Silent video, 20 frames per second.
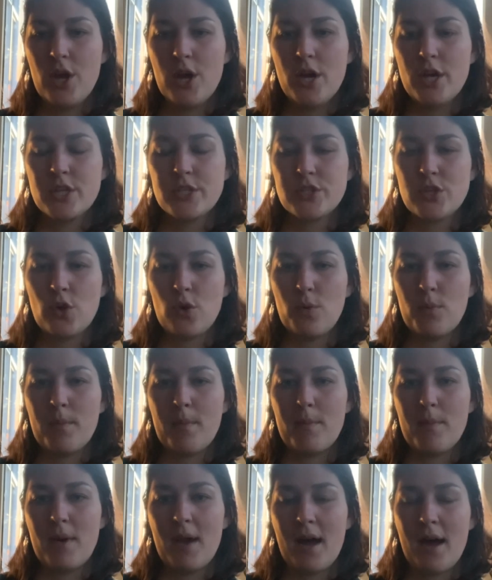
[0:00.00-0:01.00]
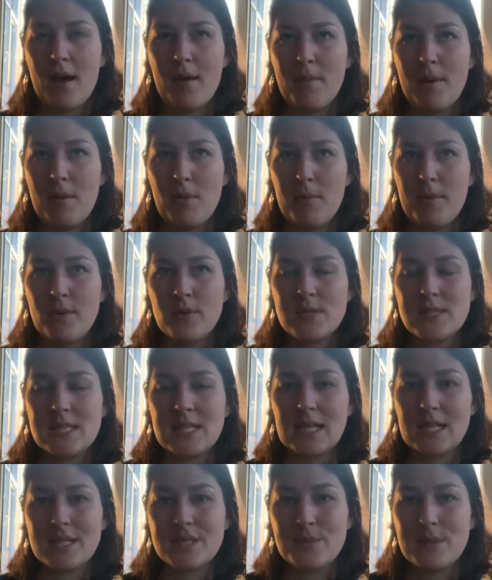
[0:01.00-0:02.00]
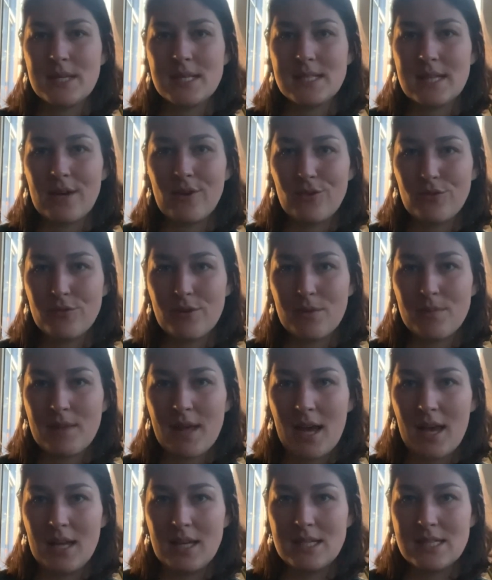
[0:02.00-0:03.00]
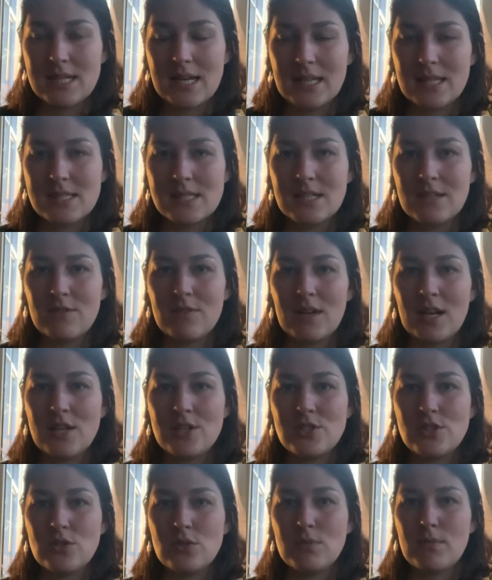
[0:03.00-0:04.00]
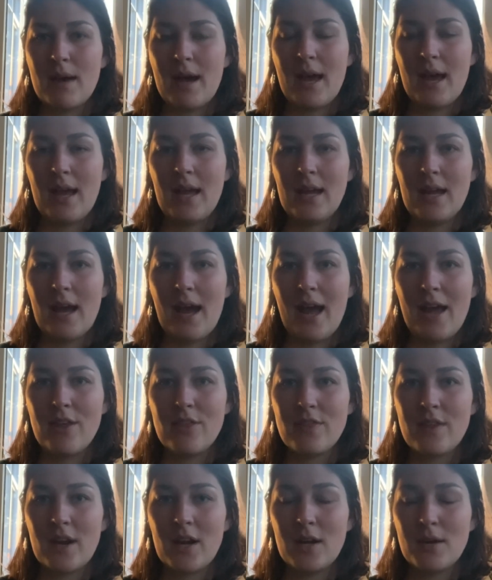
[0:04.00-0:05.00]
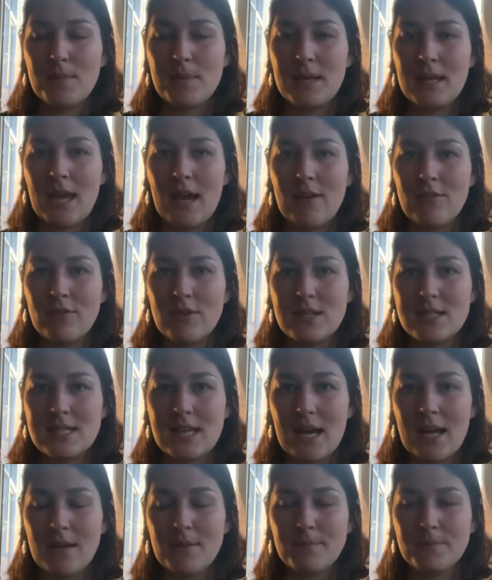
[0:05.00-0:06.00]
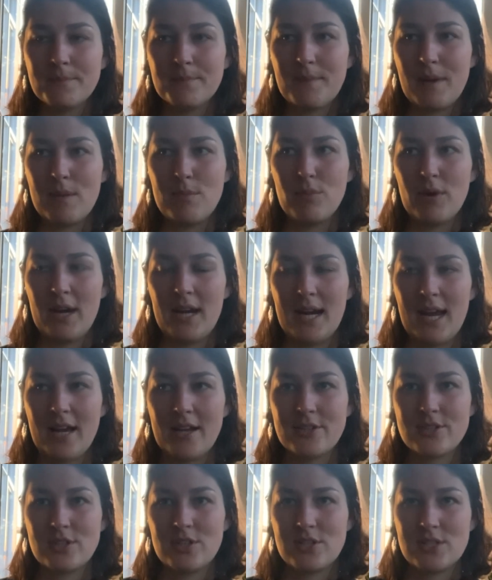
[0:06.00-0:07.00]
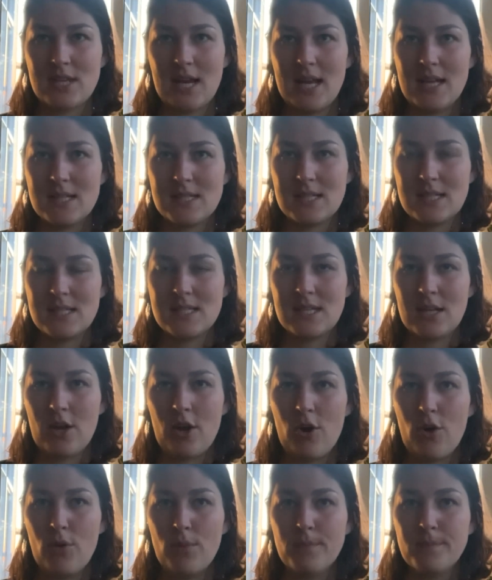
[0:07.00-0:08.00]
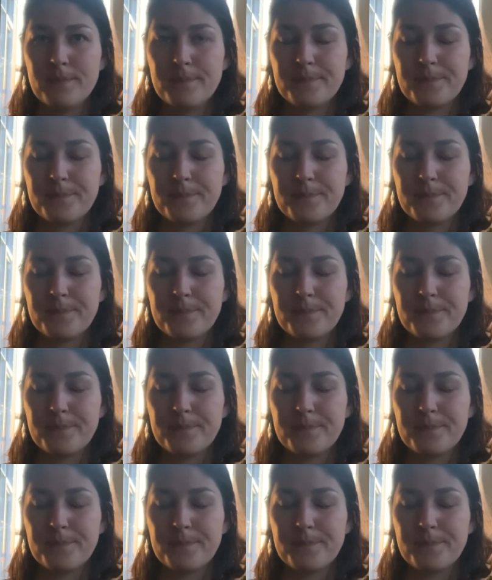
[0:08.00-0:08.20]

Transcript: So I'm about 6 weeks out from that intensive, and I do my eye therapy every day, my brain exercises at home,